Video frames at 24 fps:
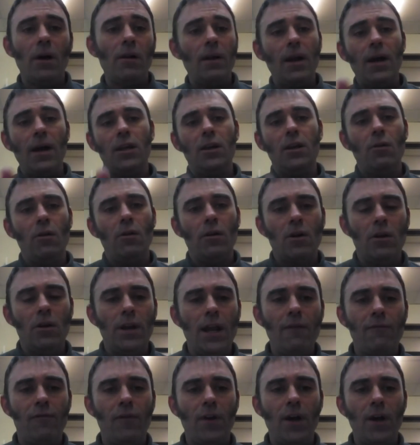I'm like you, I got
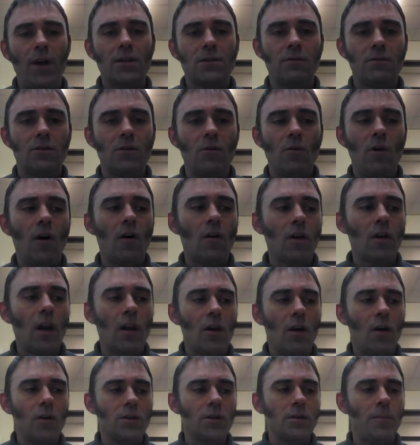Netflix, I do
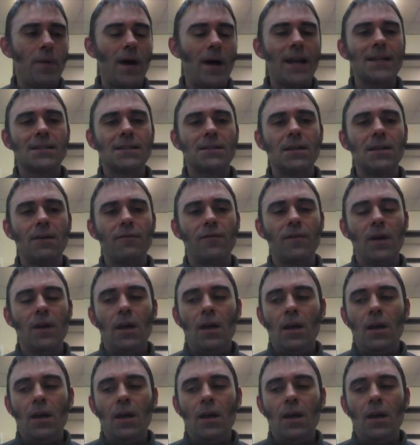on on demand stuff.